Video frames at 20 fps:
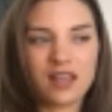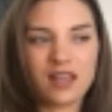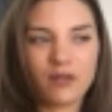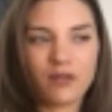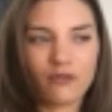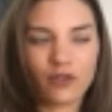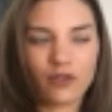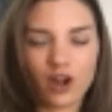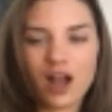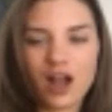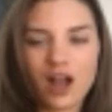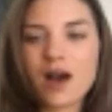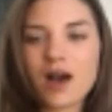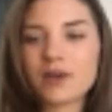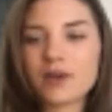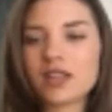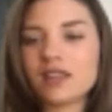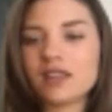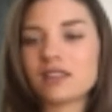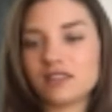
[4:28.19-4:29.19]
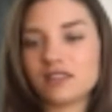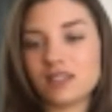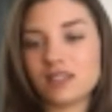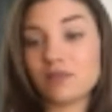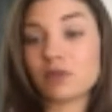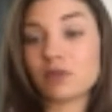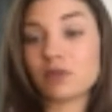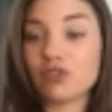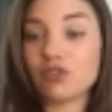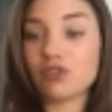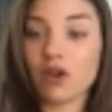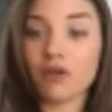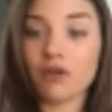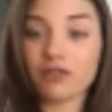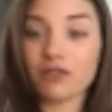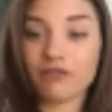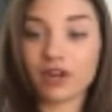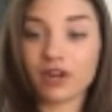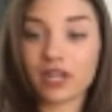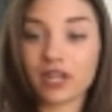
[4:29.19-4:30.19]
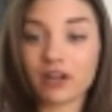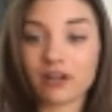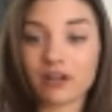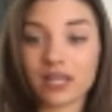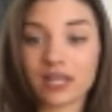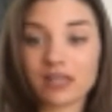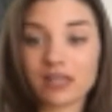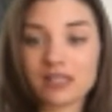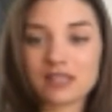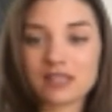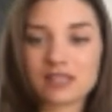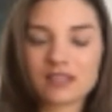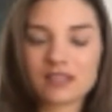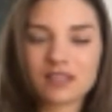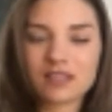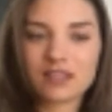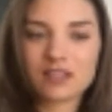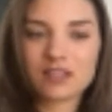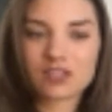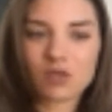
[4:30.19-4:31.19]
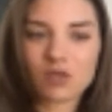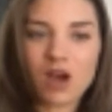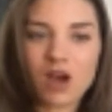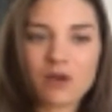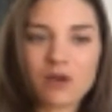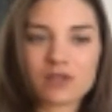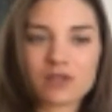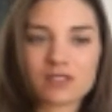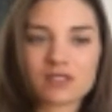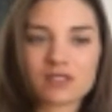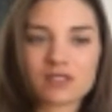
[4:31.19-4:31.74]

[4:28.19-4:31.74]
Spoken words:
for comedy, the deeper you go, the funnier it is. So I was